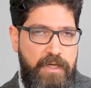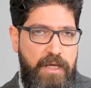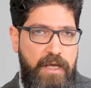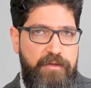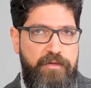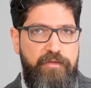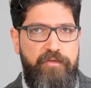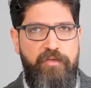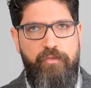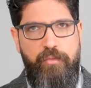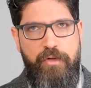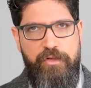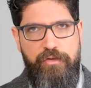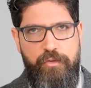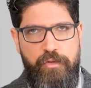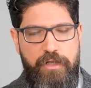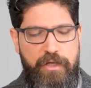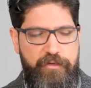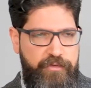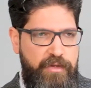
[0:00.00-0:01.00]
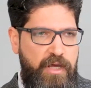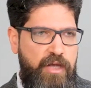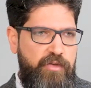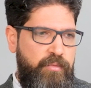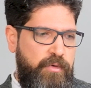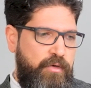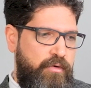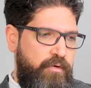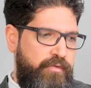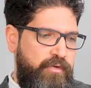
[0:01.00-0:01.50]
And this is what the US does,
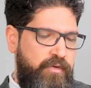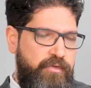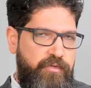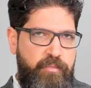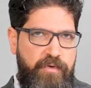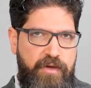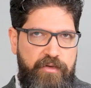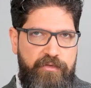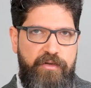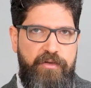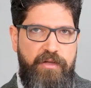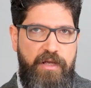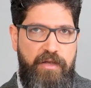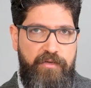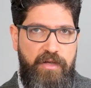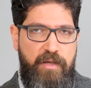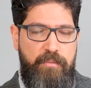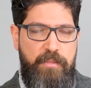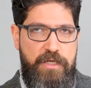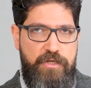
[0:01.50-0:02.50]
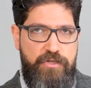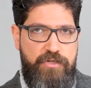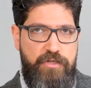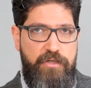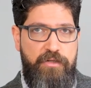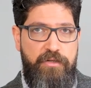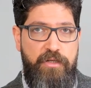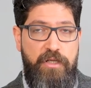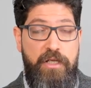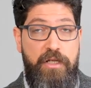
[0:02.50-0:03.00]
because it's present, as I
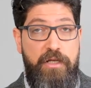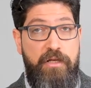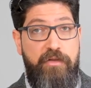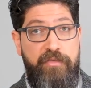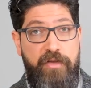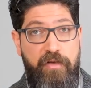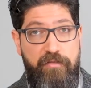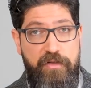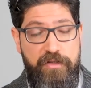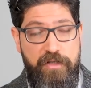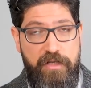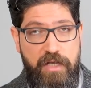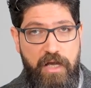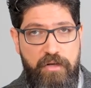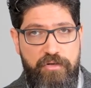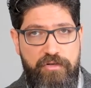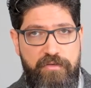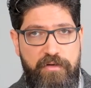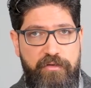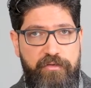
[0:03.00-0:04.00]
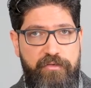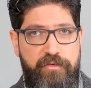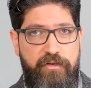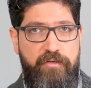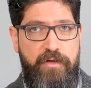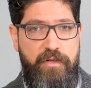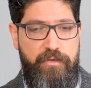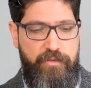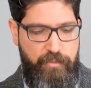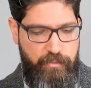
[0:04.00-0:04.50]
mentioned, in 70 countries
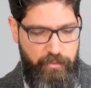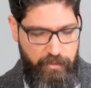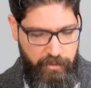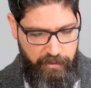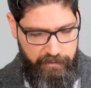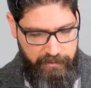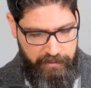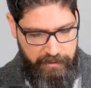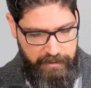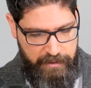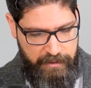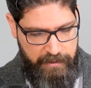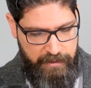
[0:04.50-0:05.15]
around the world,